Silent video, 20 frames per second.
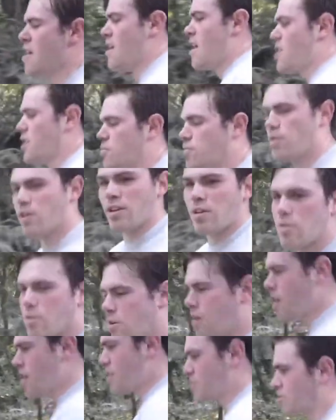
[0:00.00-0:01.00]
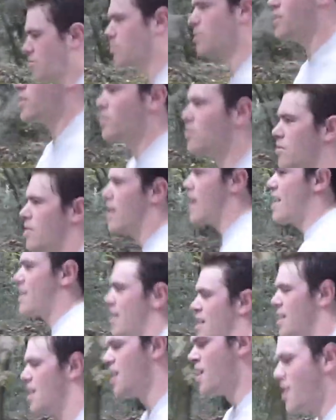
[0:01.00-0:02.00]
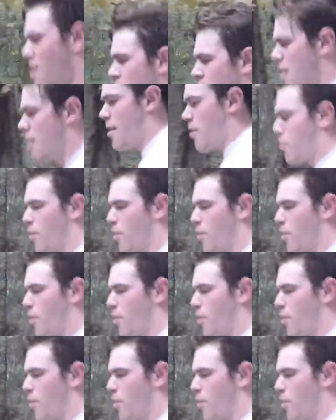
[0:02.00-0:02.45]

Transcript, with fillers: It's pretty cool. So we're gonna do that and